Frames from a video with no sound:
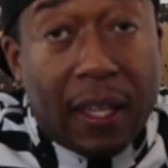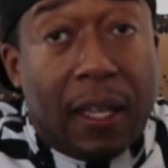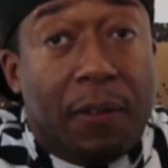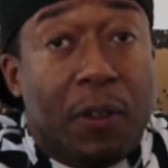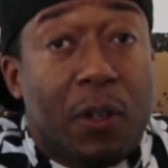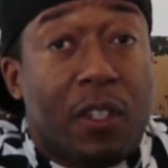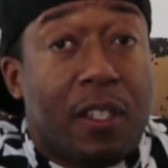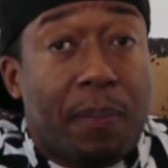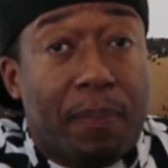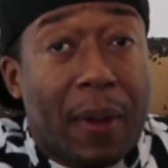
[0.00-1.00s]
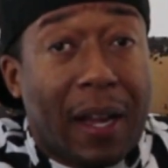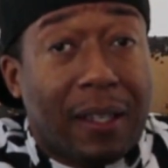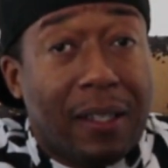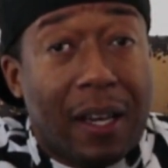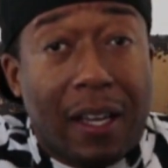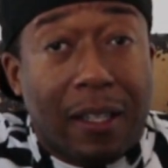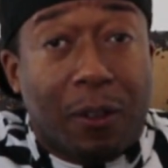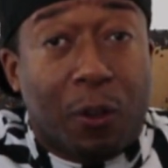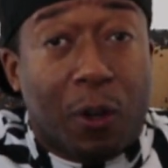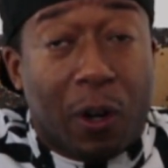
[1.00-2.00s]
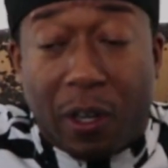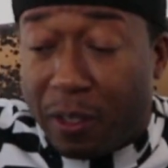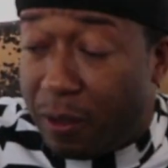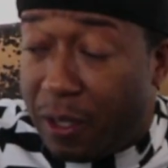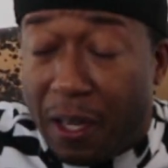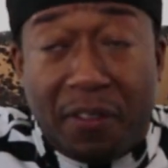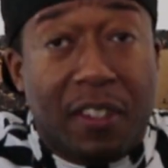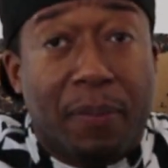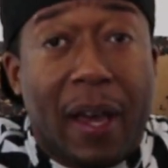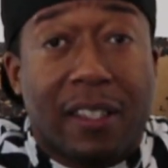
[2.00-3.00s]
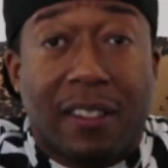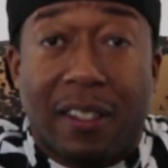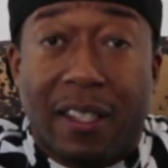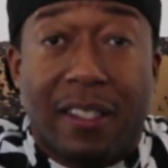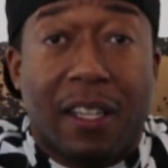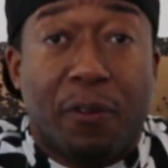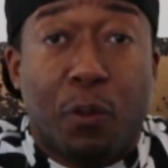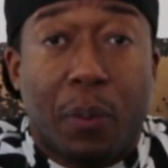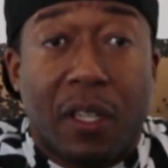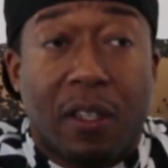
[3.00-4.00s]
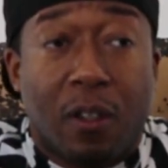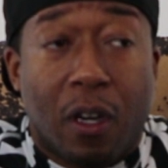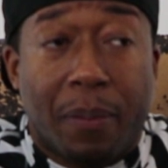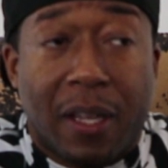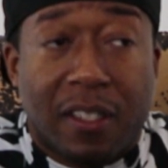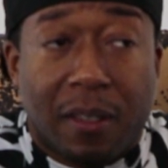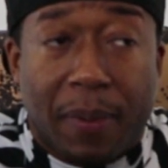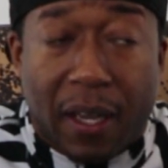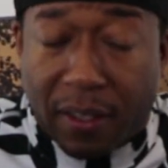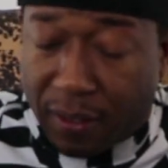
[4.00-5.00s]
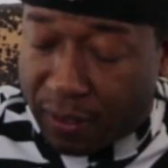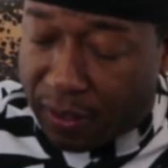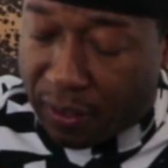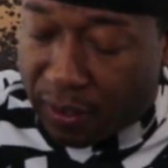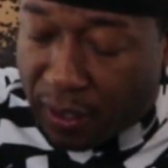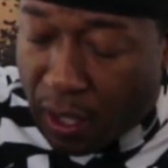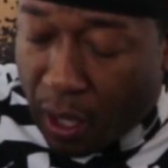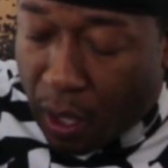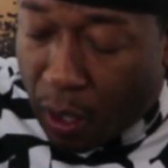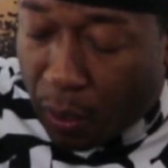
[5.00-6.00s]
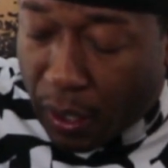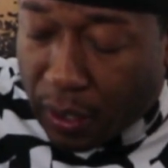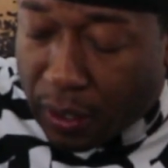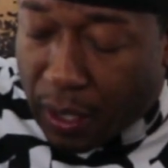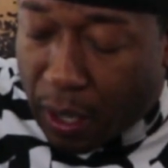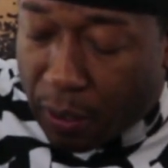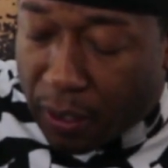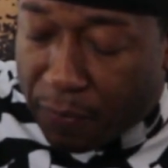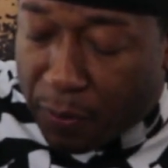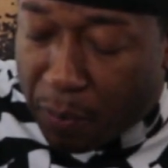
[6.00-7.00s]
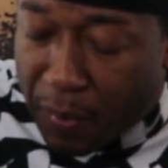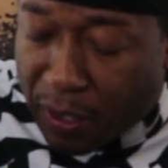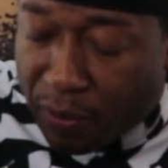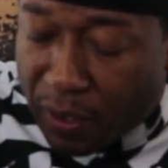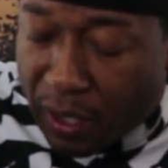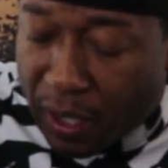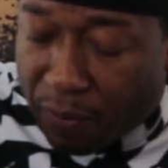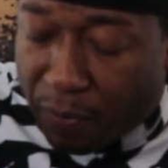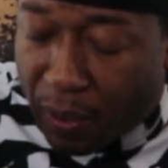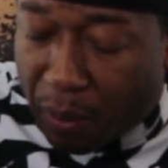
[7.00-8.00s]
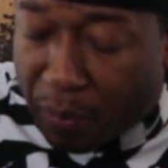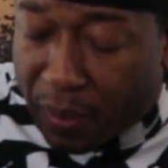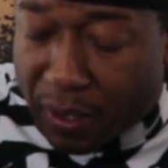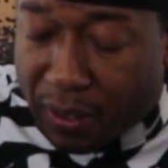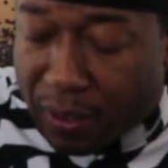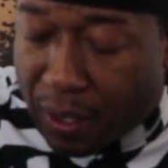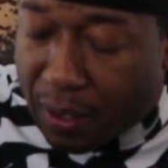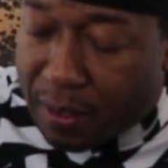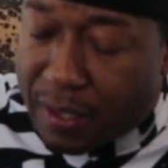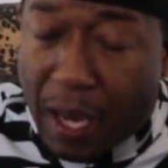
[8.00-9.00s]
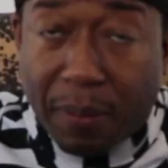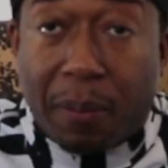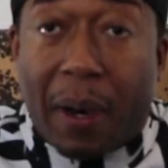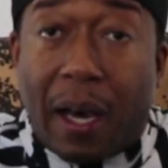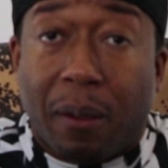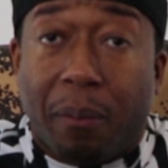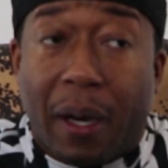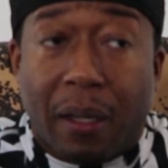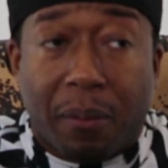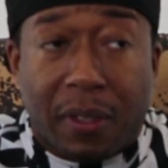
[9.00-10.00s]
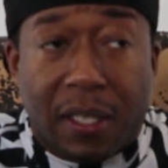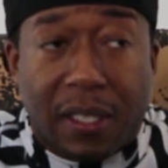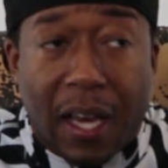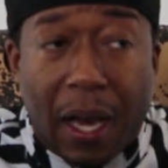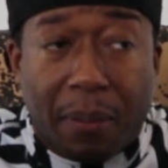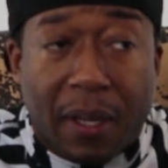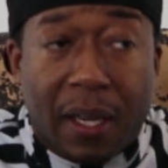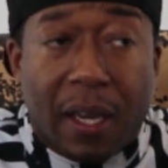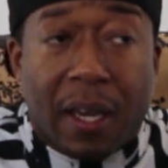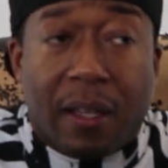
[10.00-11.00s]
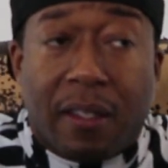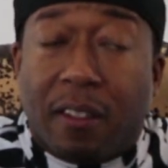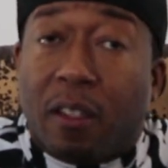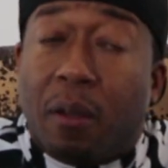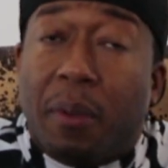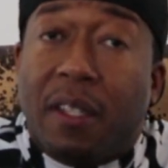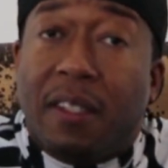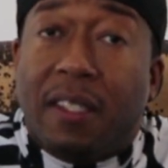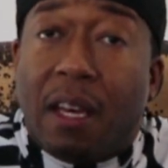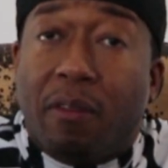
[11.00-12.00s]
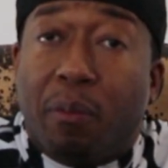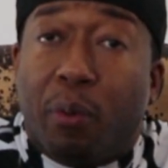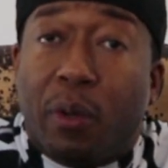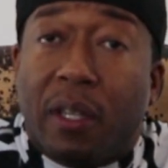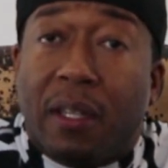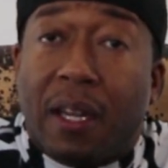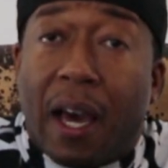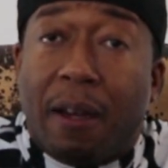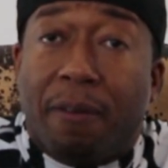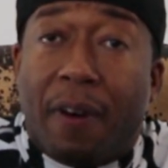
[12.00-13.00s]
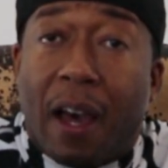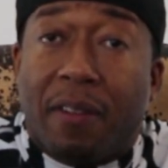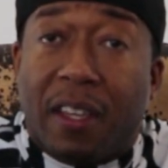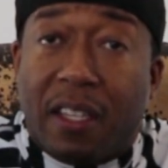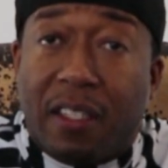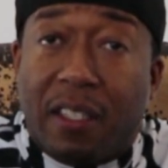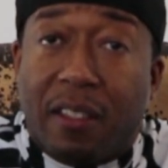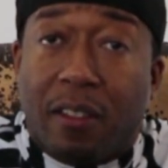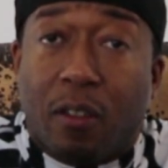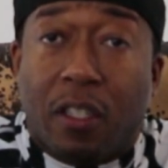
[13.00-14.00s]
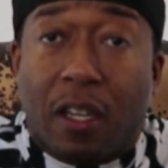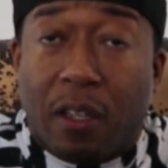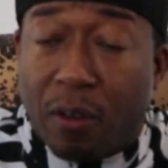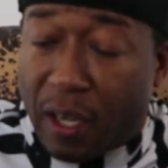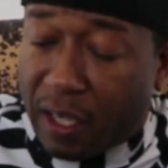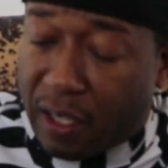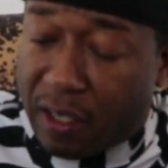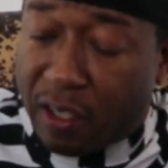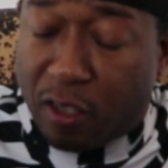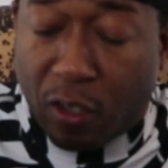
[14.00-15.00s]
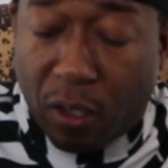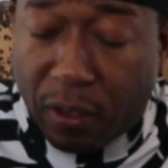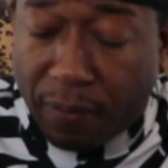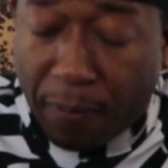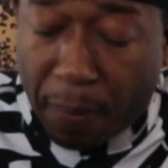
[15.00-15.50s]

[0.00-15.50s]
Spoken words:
If you're a spec nut or you love specs, then let's take a few minutes and talk about the specs. Okay, now if you're measuring it from top to bottom, bottom to top, this is going to be 7.95 inches, so just under 8 inches tall.